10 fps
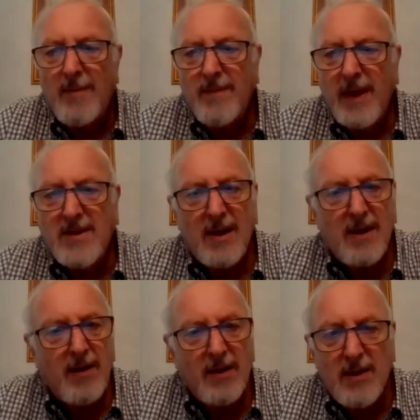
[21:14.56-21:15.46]
it's going
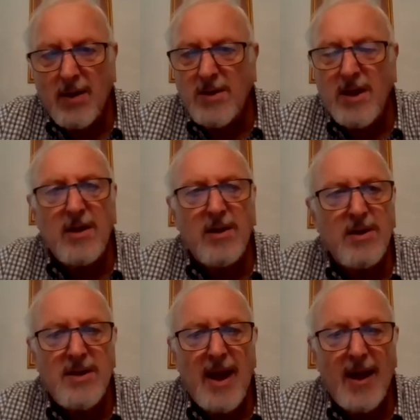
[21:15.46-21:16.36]
to continue to
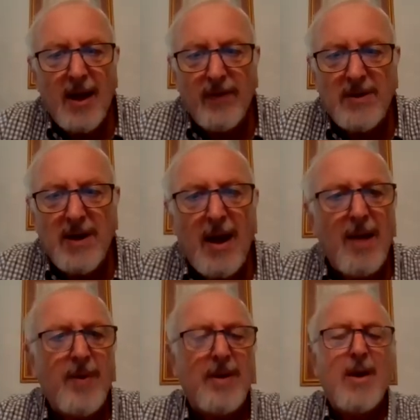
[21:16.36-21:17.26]
sag over
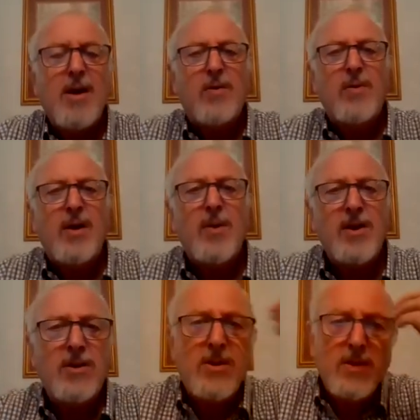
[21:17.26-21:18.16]
time. And really, when
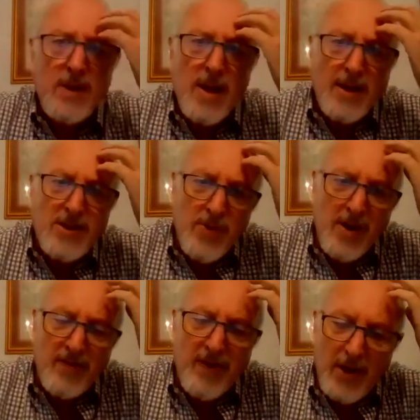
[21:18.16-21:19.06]
you do a nice
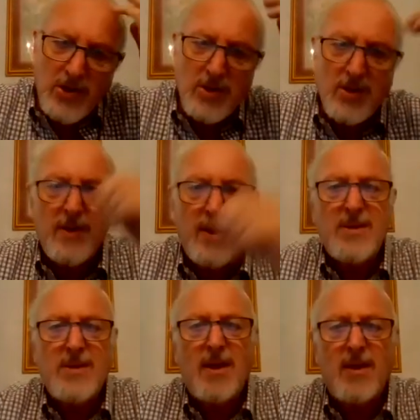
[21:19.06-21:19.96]
renovation on the
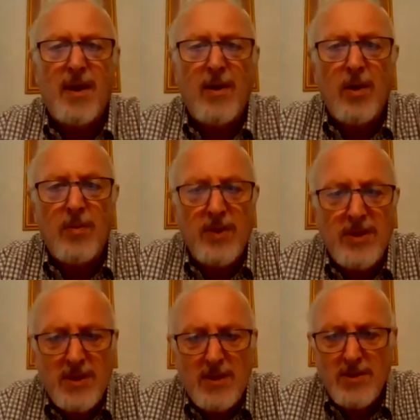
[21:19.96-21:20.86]
inside of the home, we
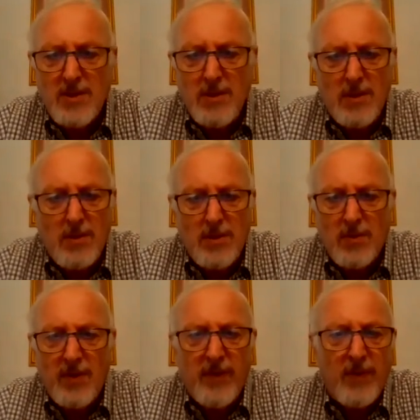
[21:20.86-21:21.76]
see these
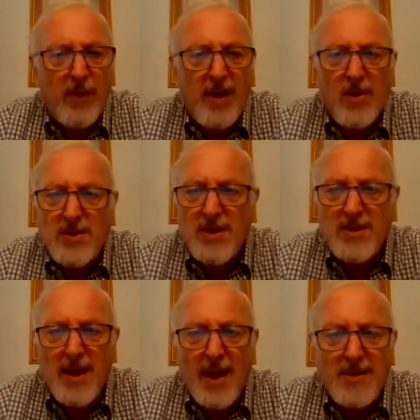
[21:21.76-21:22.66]
terrific renos these
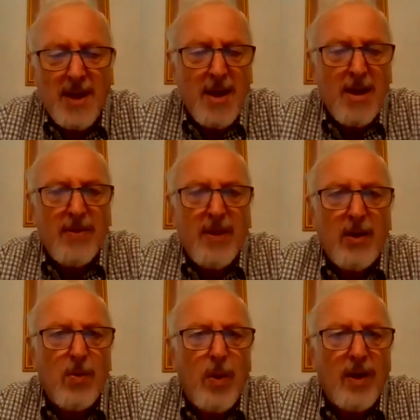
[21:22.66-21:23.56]
days. They
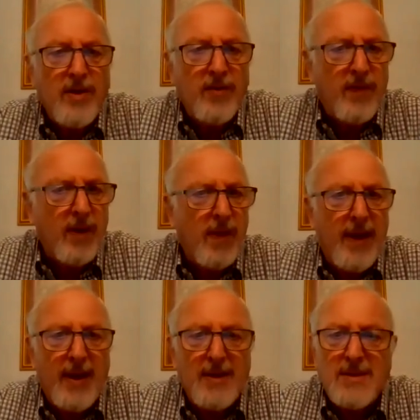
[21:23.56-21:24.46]
look wonderful on the
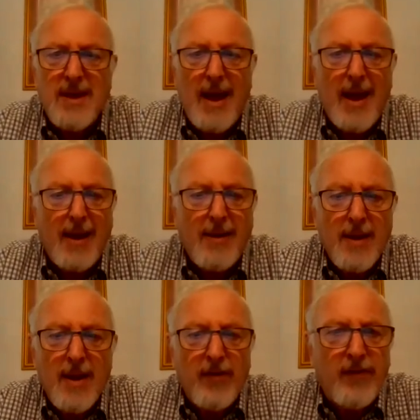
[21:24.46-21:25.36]
inside,
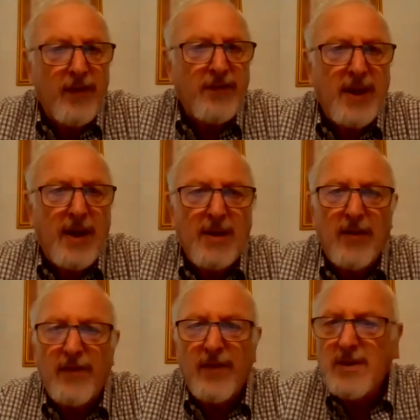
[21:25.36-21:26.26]
15
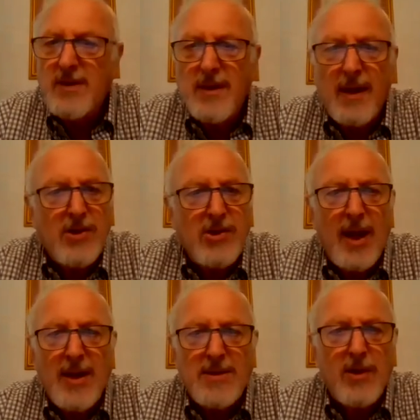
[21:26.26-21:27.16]
different
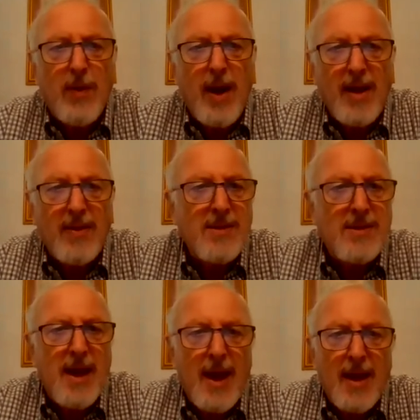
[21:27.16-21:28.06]
shades of gray these
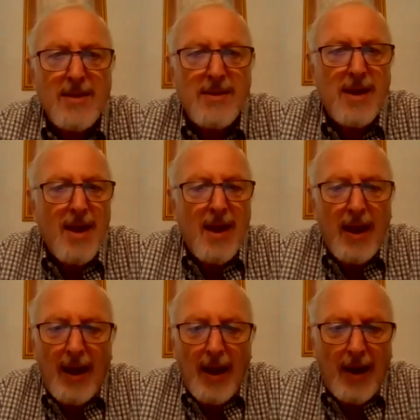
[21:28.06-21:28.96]
days.
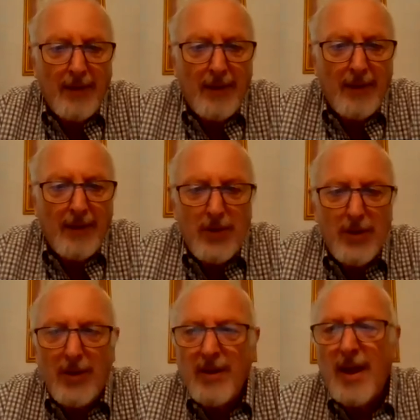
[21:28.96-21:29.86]
You know, you're
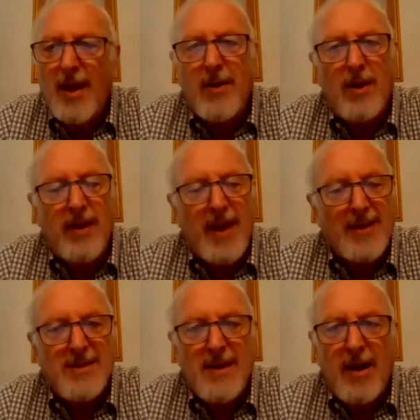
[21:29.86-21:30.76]
looking at all of that
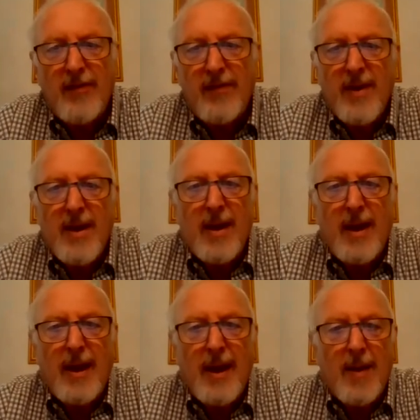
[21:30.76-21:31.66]
stuff,
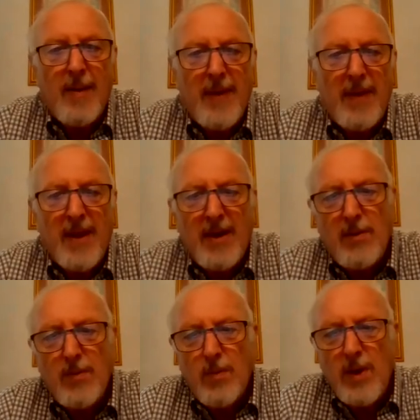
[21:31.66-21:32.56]
and
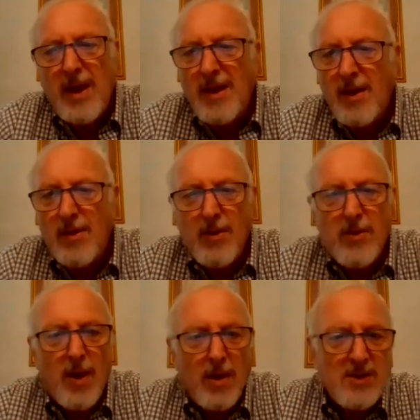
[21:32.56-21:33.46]
then we get into the
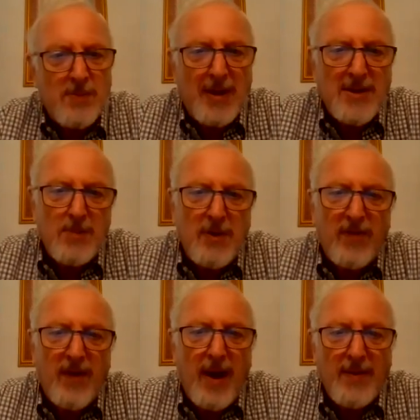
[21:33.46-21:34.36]
crawl space and we
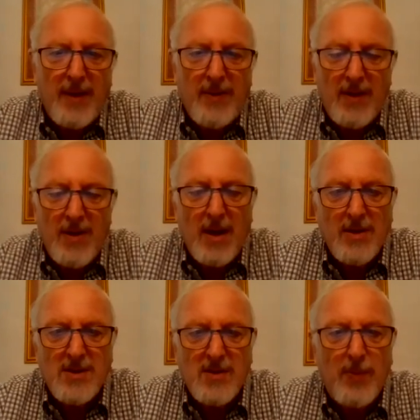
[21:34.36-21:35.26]
find that they're not
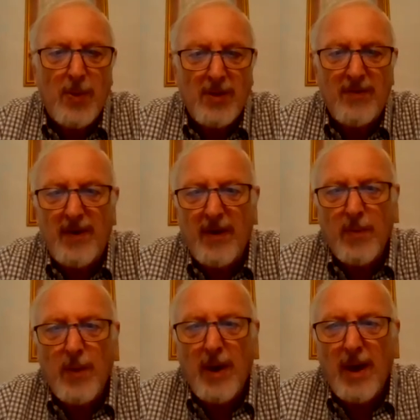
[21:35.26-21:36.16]
supported very
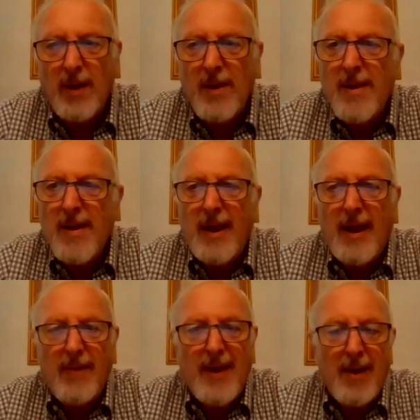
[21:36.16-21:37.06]
well,
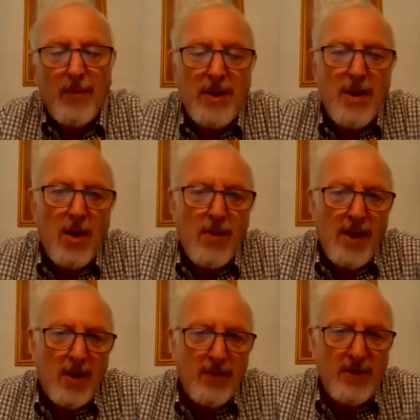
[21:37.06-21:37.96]
and that we know that
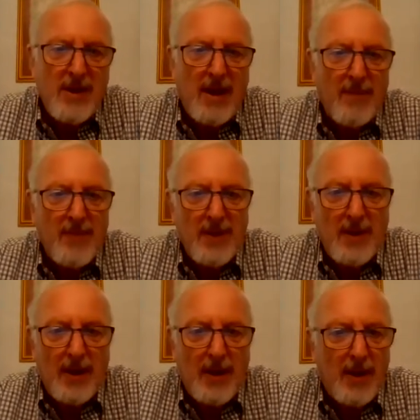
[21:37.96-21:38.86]
over time
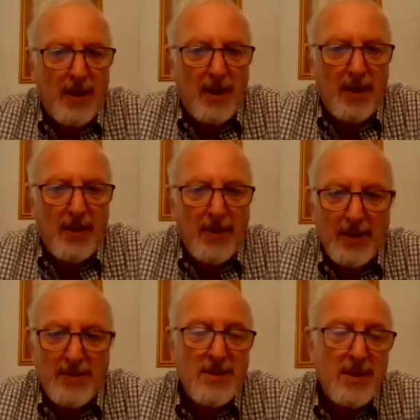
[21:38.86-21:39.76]

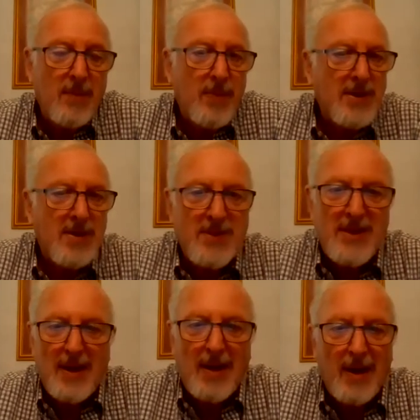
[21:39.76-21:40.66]
there's going to be some
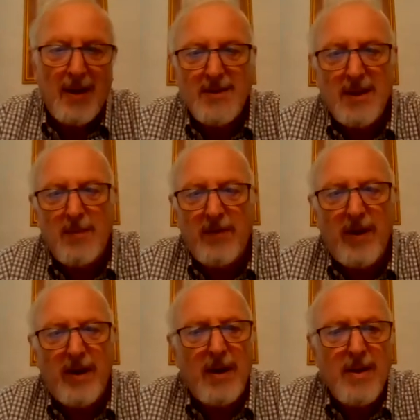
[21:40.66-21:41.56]
settling, and it's going to be
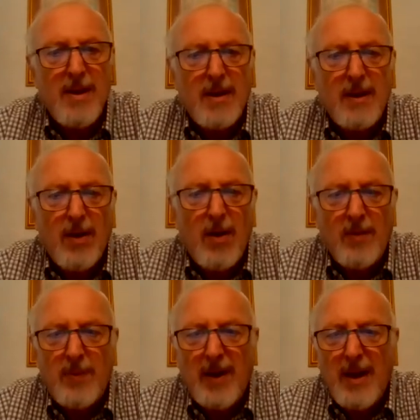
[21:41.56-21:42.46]
very
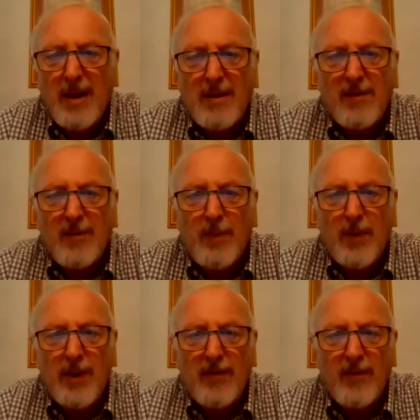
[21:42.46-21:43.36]
heartbreaking and
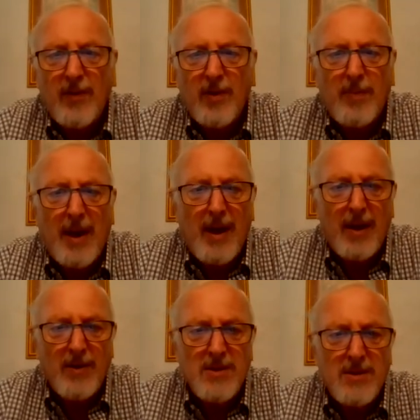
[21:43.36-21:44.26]
disappointing for your
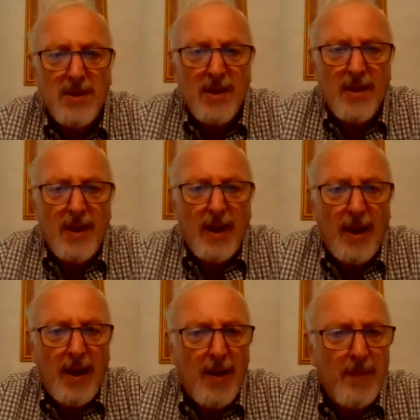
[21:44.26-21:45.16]
buyers.
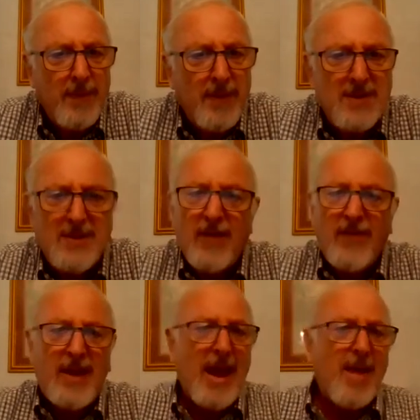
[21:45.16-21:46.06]
Stuff
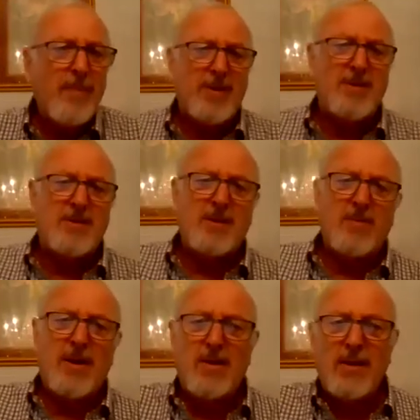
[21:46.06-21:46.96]
that happens. I
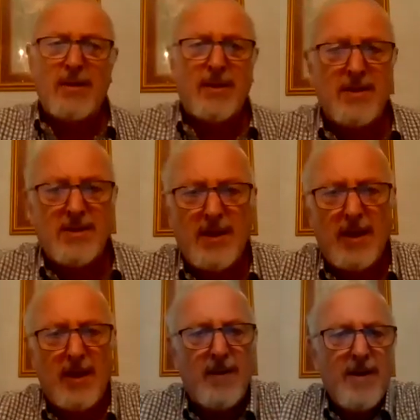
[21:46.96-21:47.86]
mean, look at this.
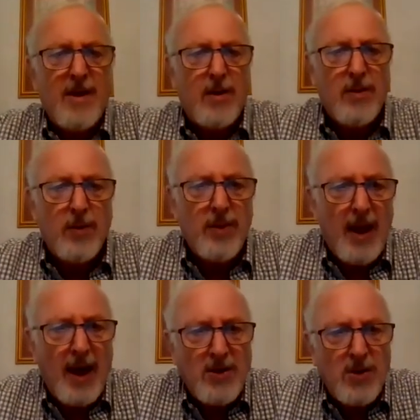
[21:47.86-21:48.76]
The
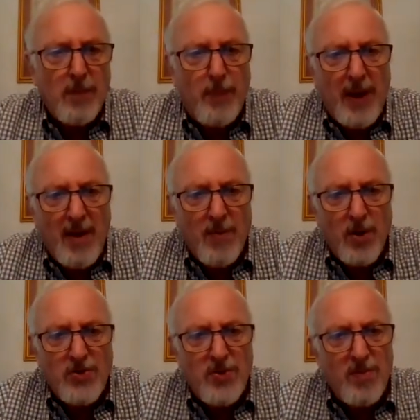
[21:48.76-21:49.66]
actual beam
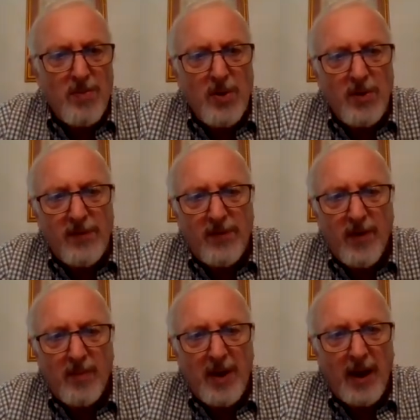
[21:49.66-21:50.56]
was removed
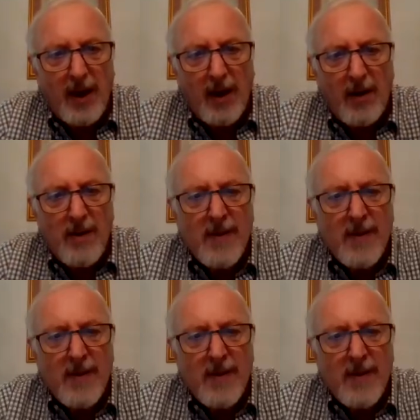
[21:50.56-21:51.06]
from here.